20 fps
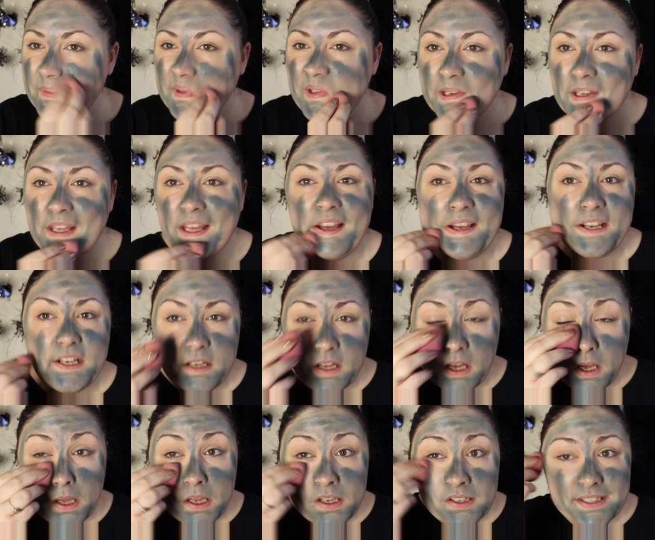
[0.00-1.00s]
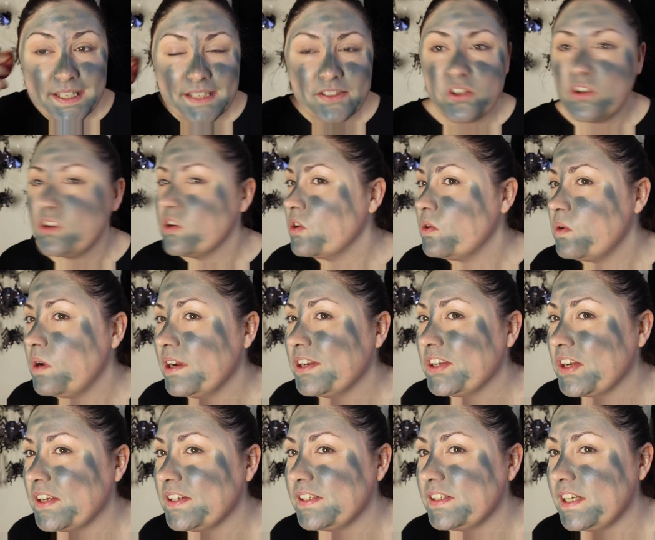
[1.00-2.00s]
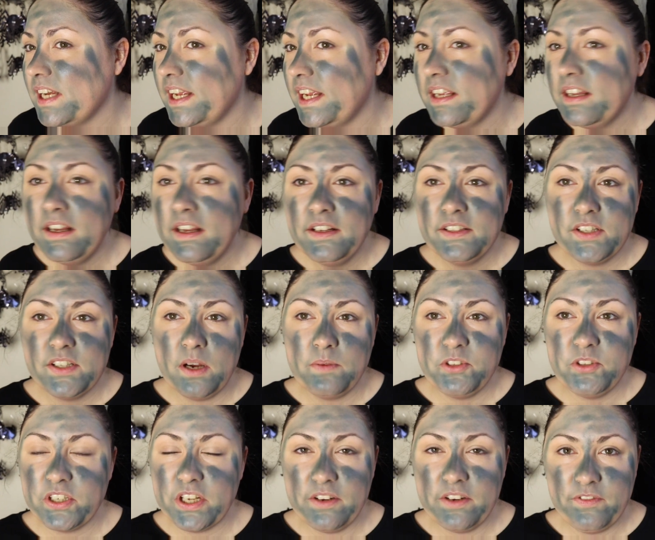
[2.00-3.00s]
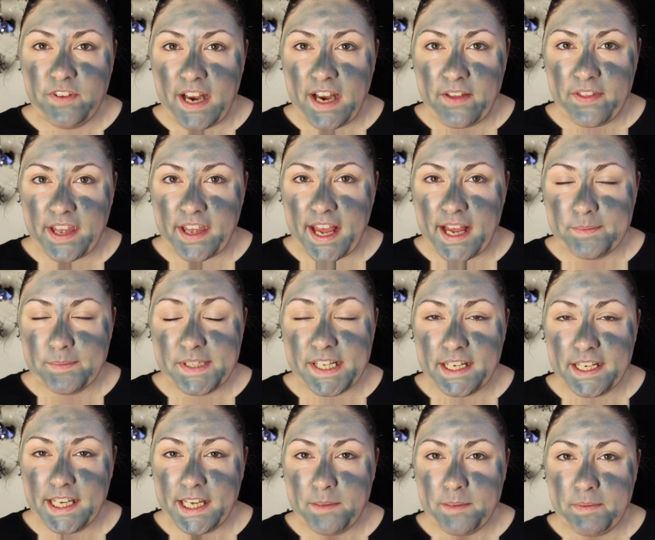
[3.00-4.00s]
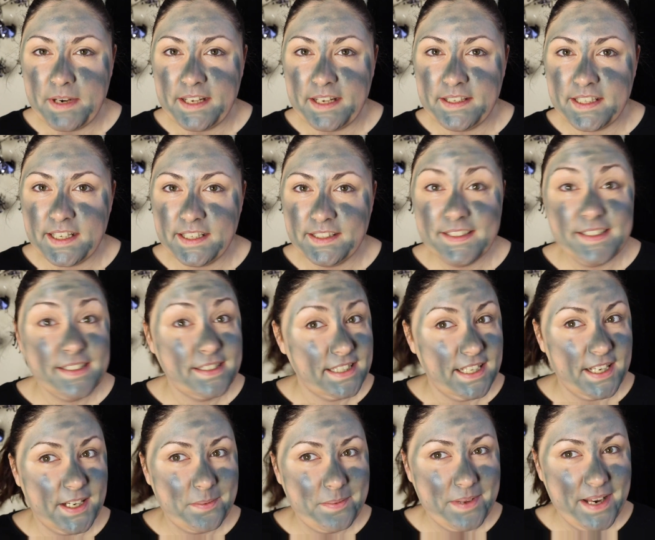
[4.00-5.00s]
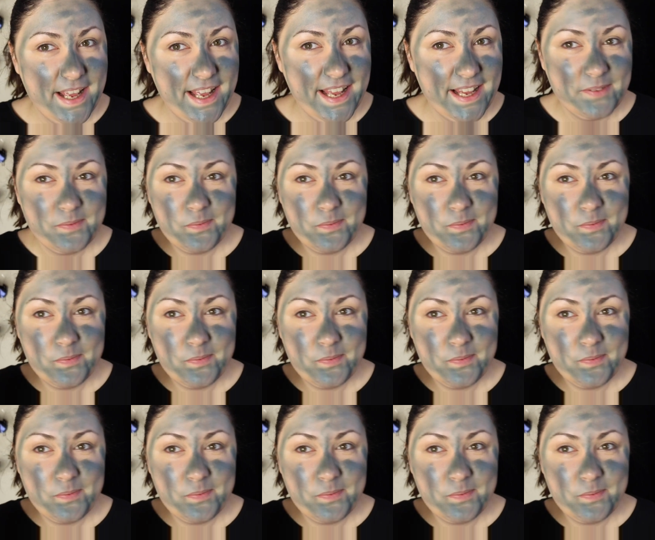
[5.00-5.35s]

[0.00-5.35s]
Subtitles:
Okay, so that's gone on quite nicely, so I'm just going to fill out the gaps and keep blending. See you in a minute.